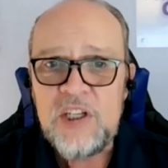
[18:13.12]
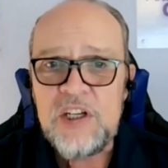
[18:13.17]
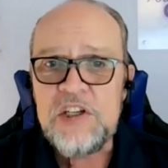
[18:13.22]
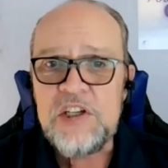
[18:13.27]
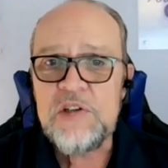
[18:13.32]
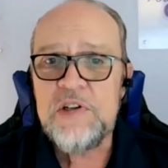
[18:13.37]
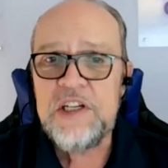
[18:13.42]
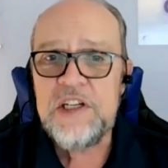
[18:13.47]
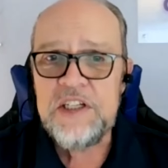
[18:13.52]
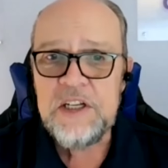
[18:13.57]

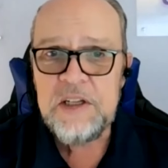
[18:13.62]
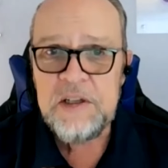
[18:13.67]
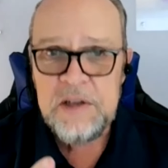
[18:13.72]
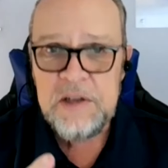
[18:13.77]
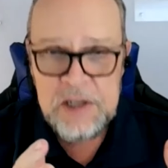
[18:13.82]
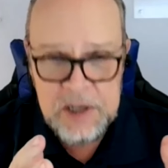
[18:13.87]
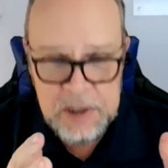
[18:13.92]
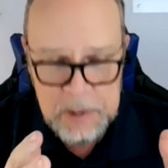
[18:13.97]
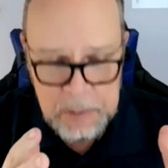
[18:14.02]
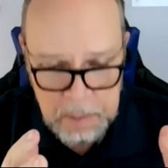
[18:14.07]
You need to
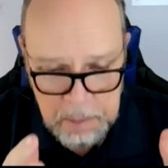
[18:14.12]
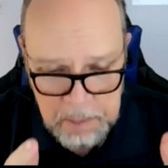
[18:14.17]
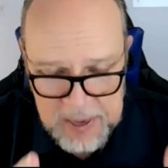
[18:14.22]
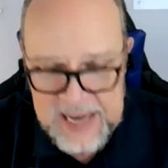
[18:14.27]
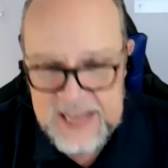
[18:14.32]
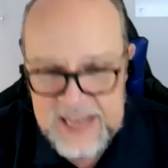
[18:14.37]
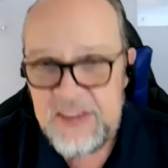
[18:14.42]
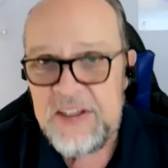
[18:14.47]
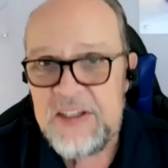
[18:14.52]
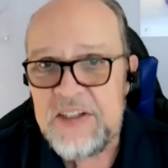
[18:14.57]

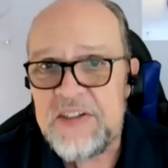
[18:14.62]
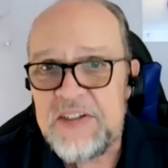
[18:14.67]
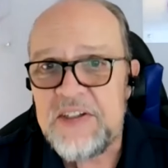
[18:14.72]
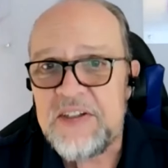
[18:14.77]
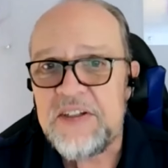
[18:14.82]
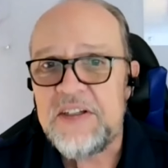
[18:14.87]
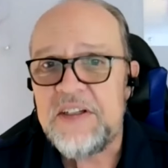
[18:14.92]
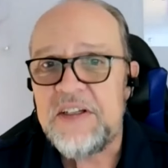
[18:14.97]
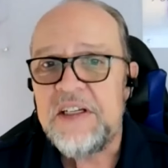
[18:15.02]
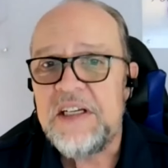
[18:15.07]
make
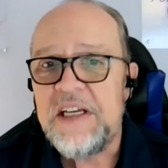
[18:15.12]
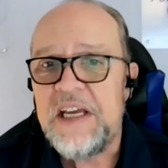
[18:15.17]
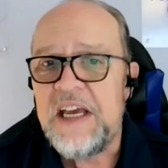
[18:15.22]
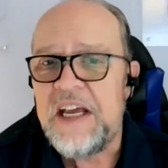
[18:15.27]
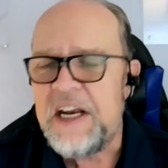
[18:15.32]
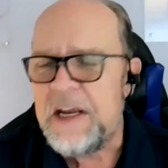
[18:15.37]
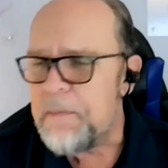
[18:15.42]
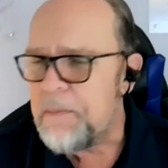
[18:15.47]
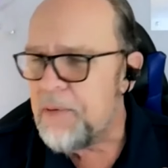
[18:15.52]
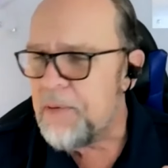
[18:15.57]
this
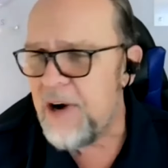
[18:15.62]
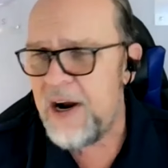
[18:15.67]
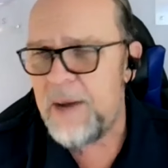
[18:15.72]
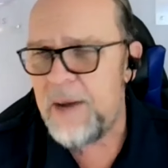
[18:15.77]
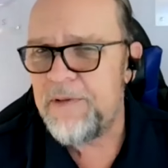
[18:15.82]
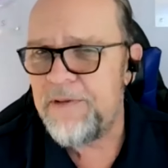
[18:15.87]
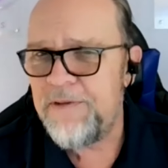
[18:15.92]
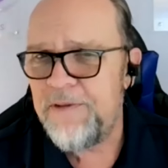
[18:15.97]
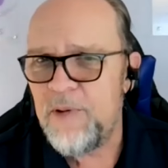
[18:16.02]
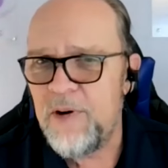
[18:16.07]
in a
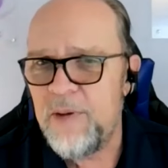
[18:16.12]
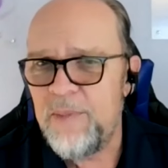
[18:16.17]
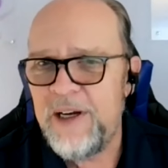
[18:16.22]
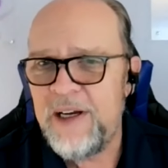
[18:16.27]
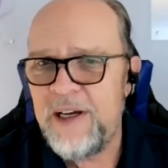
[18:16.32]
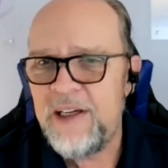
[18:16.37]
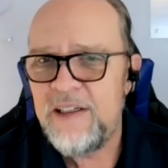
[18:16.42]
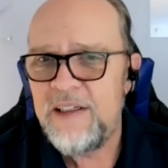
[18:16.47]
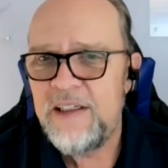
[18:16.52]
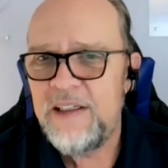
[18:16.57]
proper
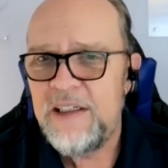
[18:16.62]
format,